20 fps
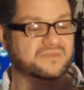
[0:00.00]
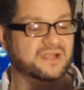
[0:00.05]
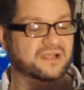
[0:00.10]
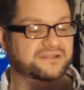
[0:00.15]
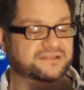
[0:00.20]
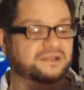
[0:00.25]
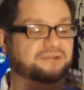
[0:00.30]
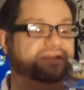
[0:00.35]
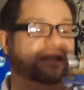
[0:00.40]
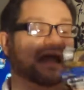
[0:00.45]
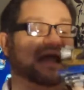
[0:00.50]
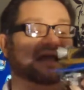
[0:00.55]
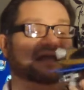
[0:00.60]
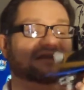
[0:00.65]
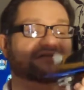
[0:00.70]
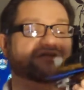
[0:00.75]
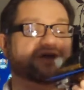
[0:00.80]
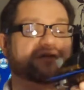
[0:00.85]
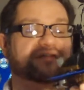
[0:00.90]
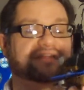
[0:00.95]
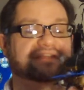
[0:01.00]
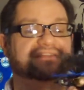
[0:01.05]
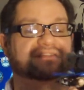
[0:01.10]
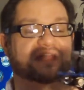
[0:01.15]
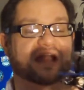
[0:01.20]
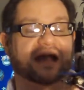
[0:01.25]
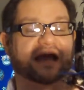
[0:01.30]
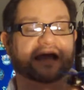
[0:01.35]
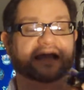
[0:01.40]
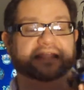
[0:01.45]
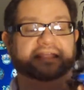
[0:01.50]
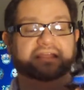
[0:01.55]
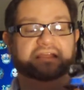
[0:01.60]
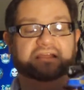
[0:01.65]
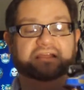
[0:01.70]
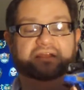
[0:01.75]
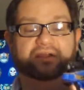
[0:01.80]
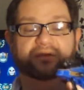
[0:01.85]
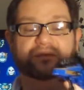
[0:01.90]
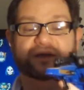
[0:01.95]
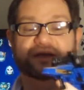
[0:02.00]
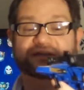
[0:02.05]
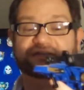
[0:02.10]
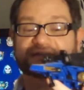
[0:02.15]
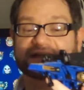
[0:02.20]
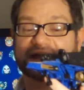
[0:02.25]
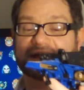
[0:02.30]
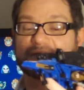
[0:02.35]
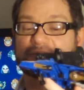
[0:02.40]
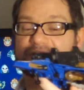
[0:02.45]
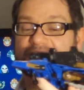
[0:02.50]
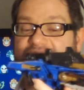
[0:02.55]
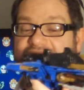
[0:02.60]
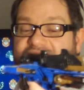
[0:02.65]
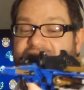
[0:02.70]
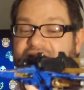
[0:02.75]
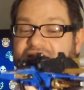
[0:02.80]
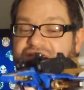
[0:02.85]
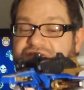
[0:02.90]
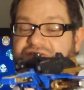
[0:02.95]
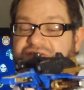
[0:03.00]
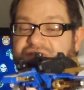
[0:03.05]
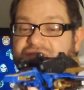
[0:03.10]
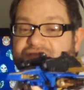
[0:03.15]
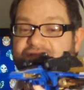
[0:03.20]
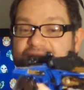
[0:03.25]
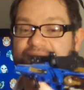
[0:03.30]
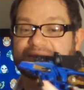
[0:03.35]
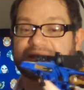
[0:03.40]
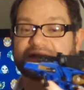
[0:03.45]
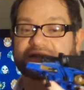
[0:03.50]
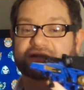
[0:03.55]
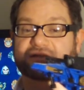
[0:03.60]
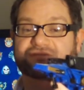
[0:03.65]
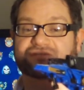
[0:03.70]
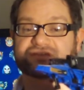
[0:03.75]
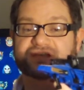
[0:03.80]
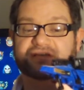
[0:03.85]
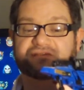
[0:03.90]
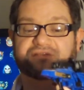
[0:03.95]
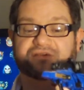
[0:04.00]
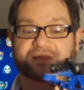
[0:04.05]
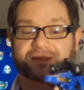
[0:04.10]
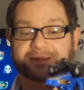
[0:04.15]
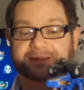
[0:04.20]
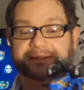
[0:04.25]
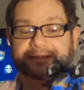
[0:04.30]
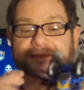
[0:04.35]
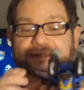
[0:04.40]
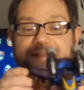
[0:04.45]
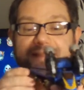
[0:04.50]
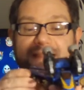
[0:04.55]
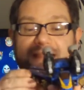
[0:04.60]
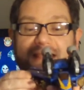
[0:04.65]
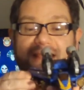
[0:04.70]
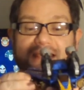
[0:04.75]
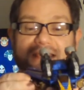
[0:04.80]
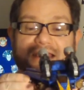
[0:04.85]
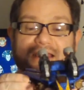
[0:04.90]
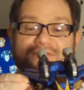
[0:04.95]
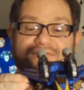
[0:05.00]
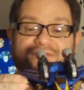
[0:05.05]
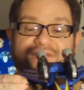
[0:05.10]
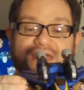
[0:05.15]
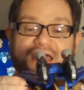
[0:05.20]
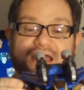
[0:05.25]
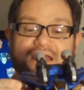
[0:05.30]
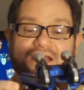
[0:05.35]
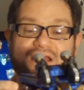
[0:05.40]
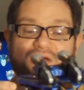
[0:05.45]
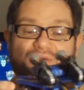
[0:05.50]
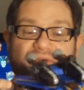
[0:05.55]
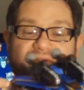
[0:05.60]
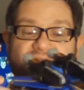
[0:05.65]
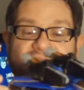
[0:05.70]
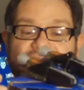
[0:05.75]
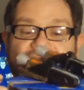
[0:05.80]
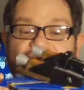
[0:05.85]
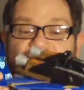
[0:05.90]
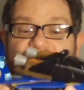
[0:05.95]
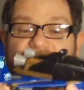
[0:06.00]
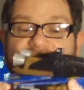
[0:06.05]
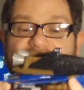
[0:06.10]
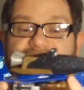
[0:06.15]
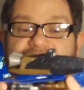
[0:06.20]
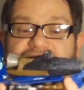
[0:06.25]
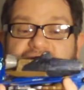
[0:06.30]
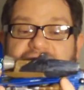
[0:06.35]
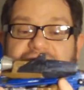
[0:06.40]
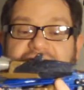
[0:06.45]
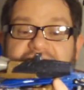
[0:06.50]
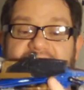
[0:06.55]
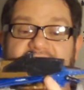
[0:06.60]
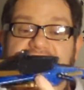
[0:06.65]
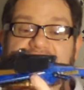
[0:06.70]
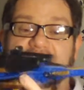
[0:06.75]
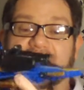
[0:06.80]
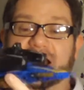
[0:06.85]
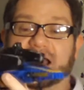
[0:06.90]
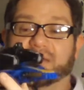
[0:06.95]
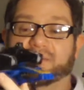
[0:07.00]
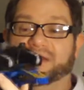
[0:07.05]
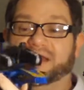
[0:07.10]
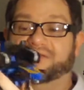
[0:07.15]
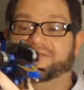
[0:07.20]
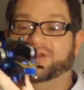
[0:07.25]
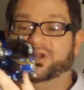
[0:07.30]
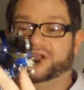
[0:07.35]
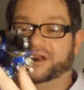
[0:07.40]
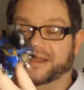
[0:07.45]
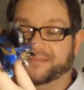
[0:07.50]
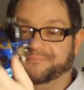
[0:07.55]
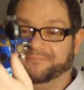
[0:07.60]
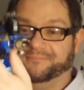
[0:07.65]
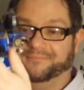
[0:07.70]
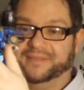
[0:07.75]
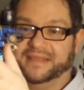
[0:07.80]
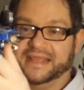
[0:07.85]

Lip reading: So yeah, you've got this guy who is now basically just a repaint of Jetfire, and for that alone, he's an awesome toy. We'll have a look at him.